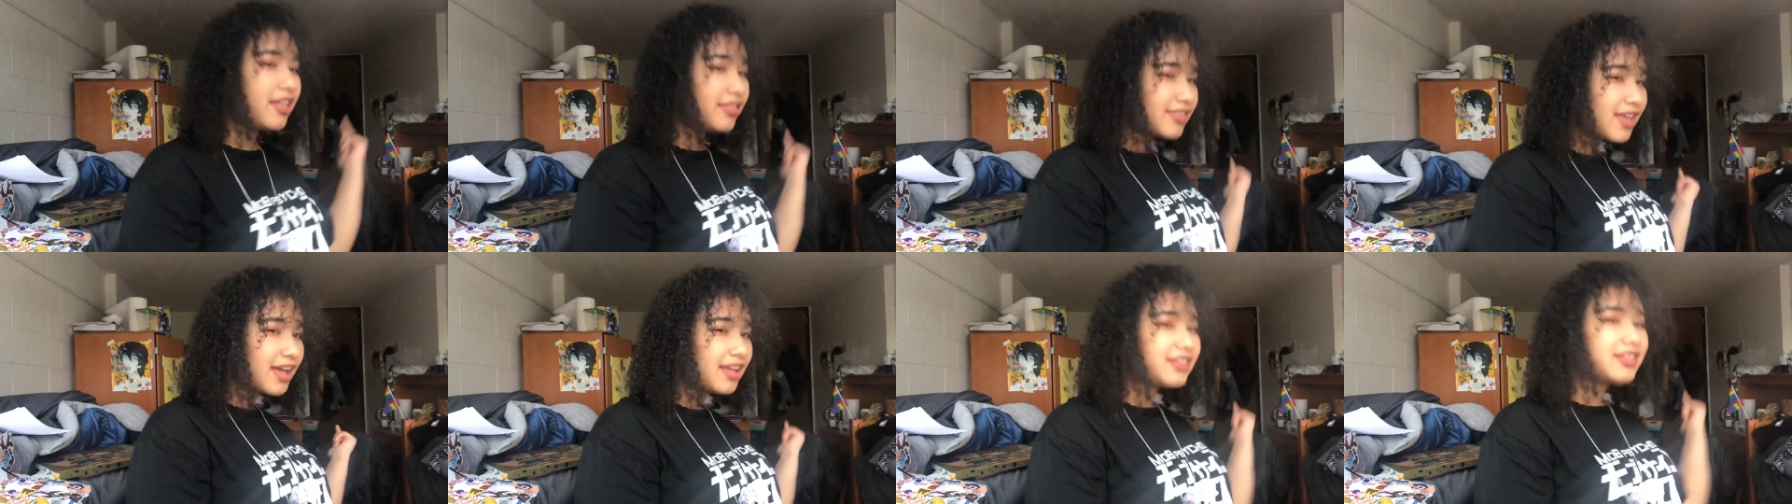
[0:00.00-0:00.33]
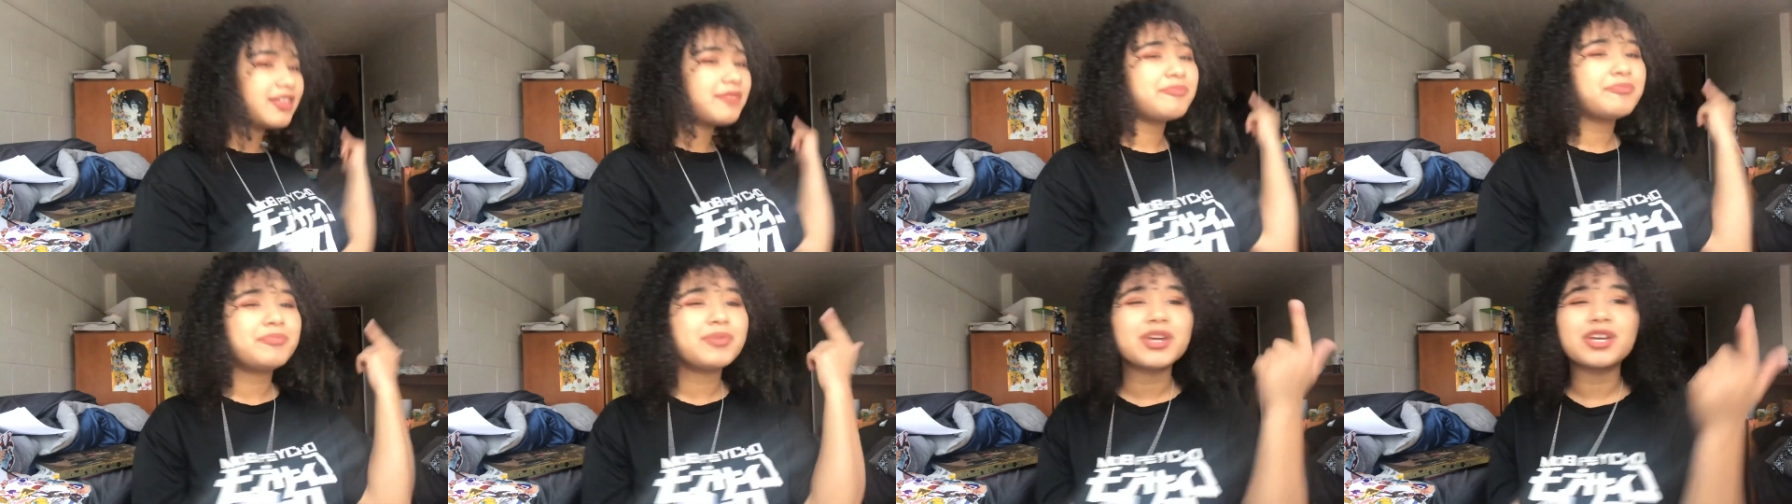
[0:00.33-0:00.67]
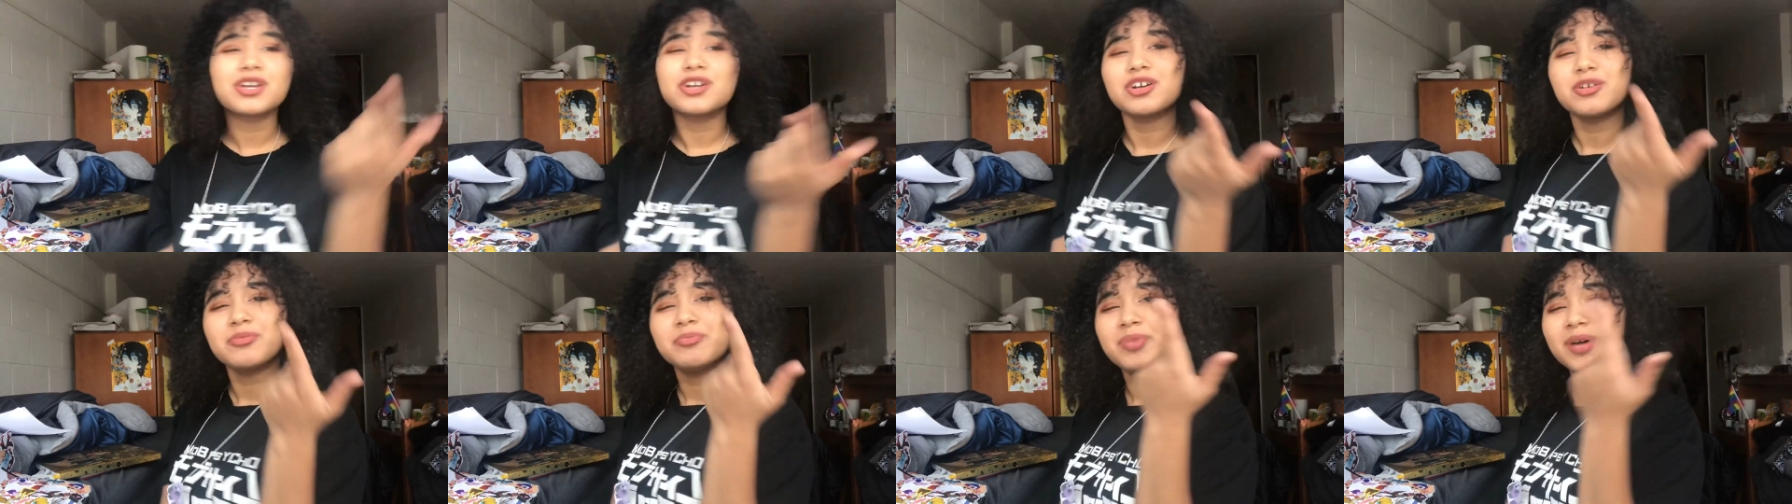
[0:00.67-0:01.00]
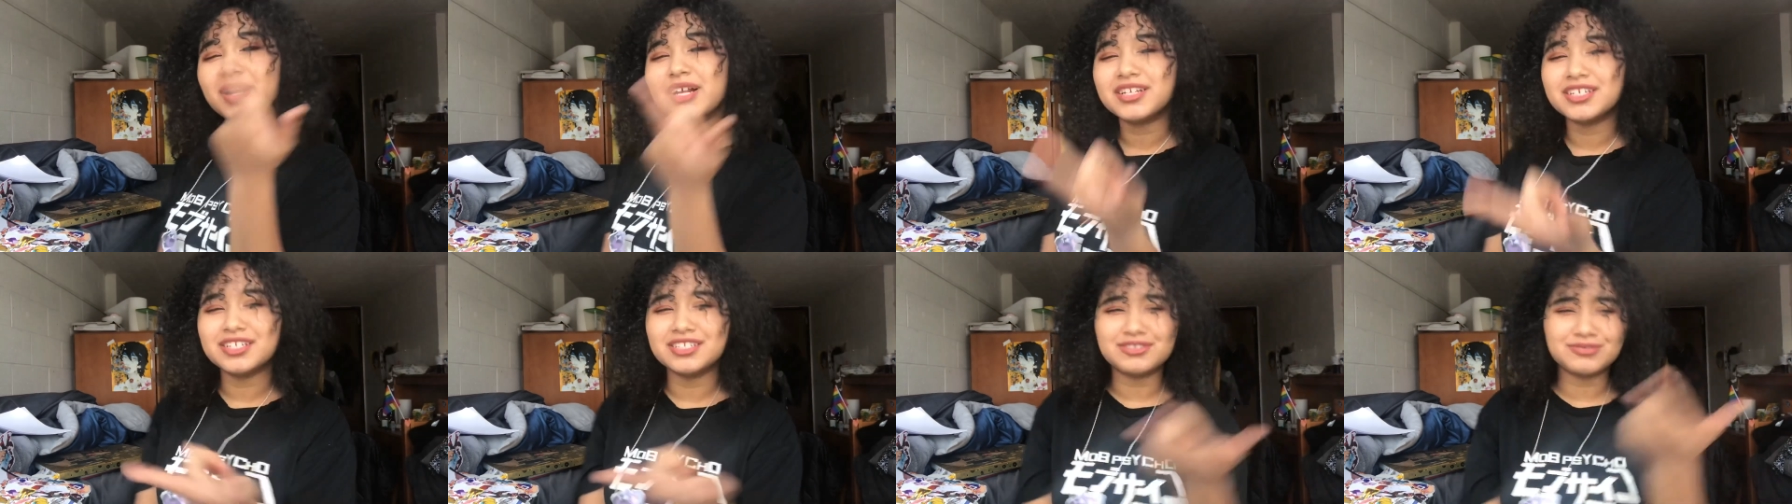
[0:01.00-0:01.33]
Then the bigger
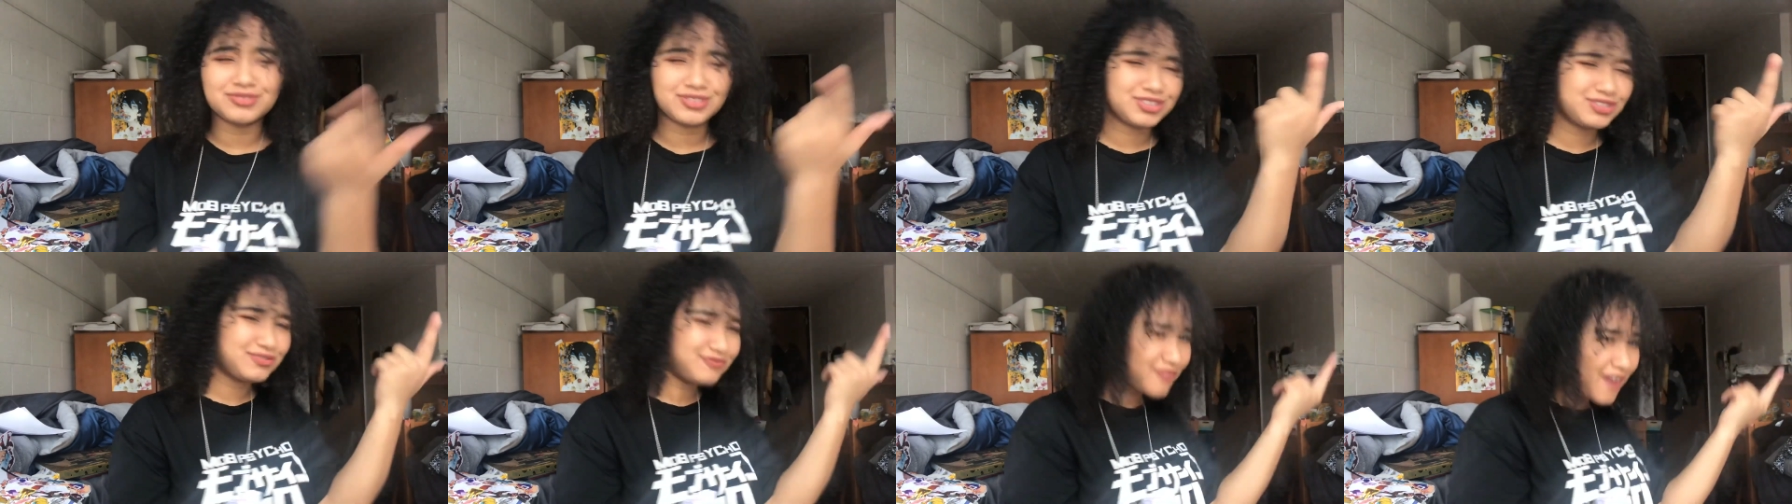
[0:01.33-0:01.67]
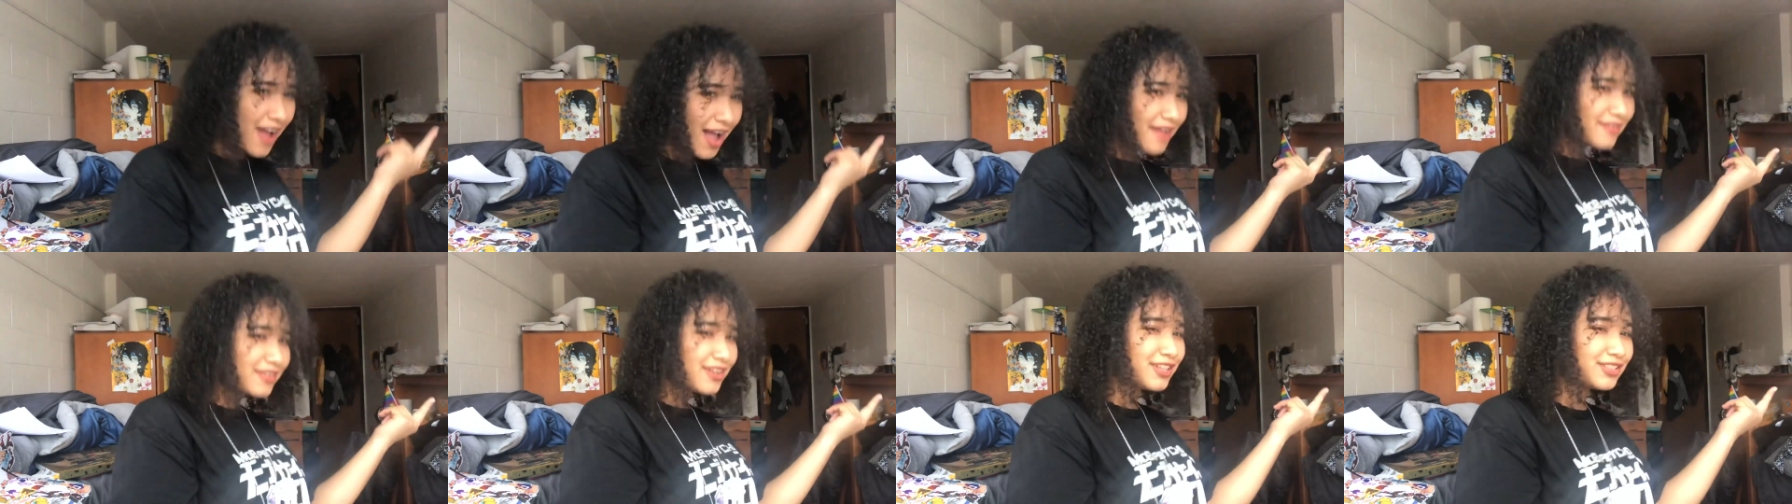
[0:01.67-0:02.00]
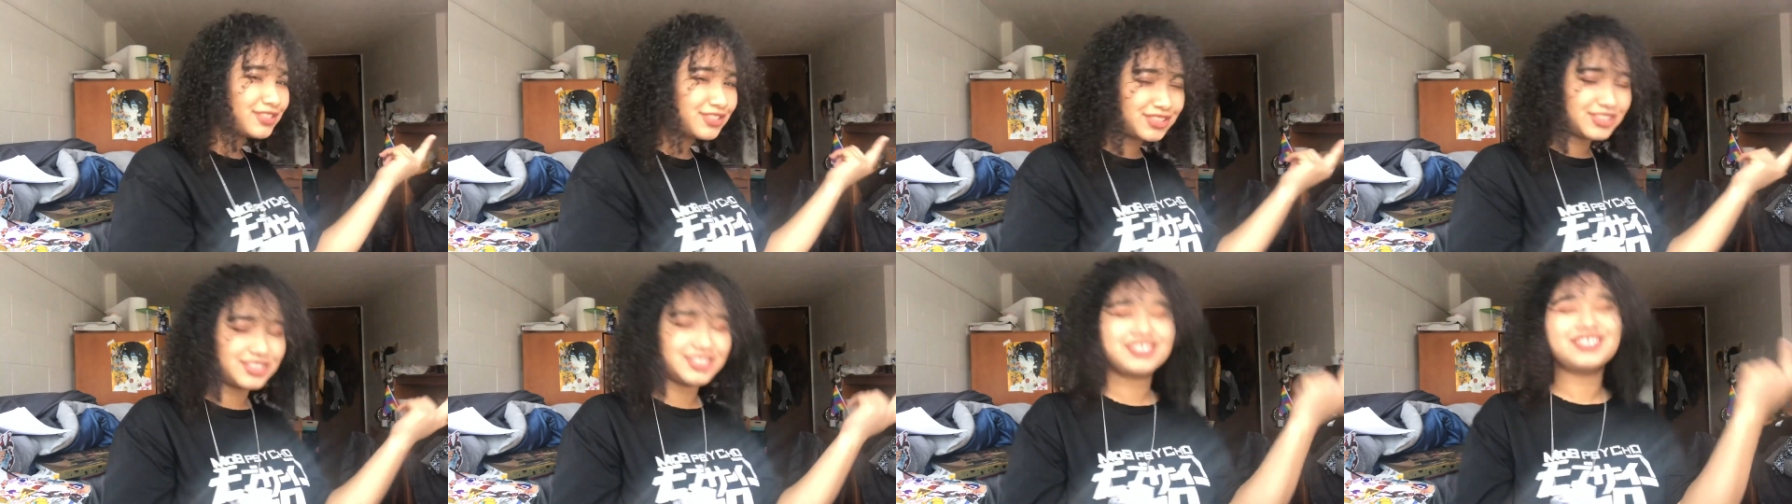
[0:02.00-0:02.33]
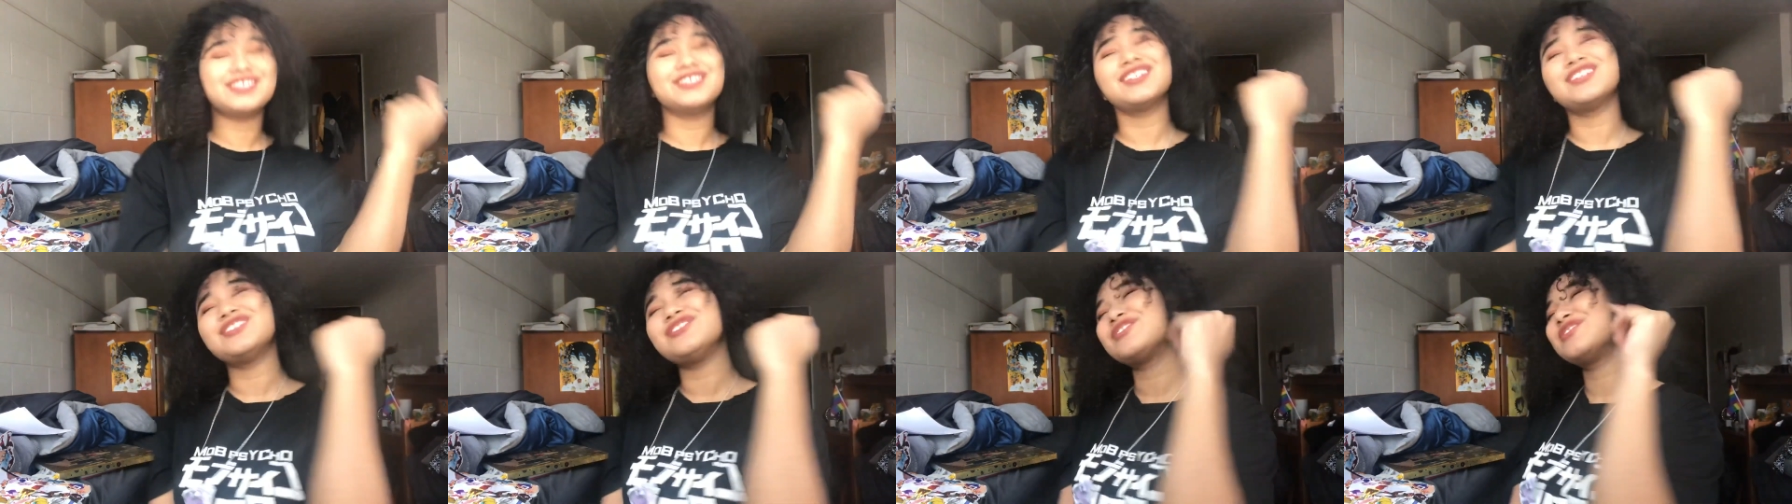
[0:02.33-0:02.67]
buttons, which is $5 each,
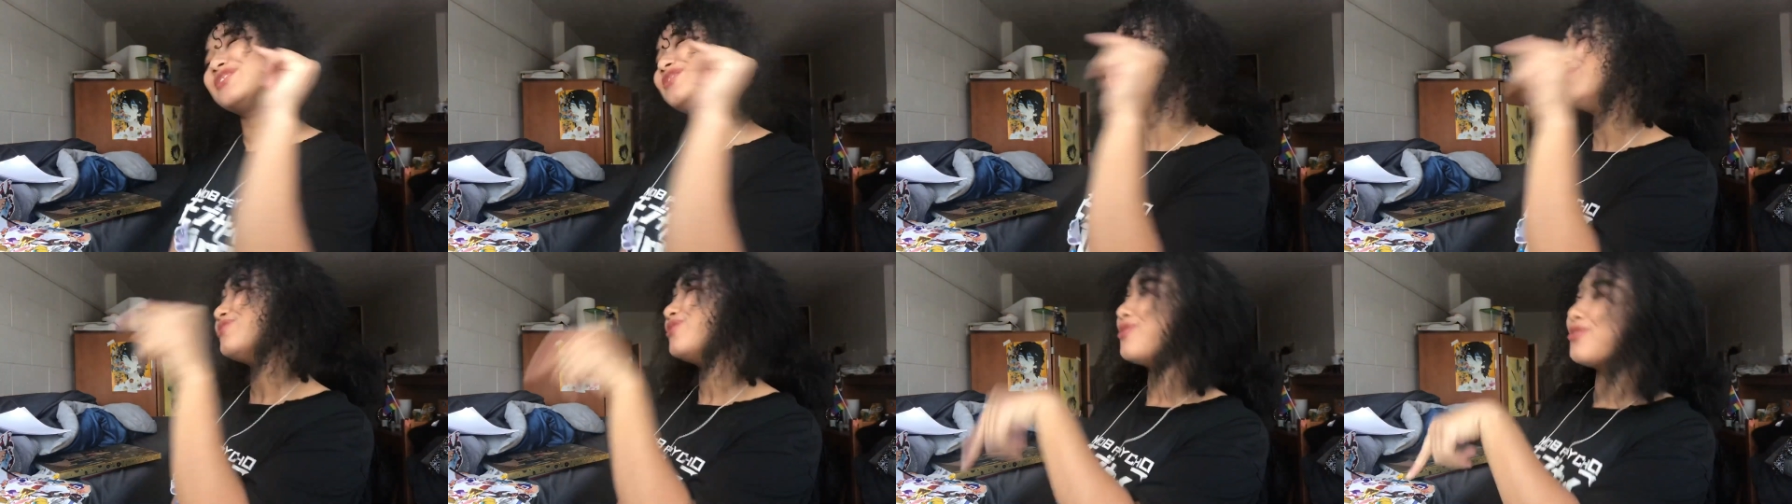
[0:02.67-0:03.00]
and then you could do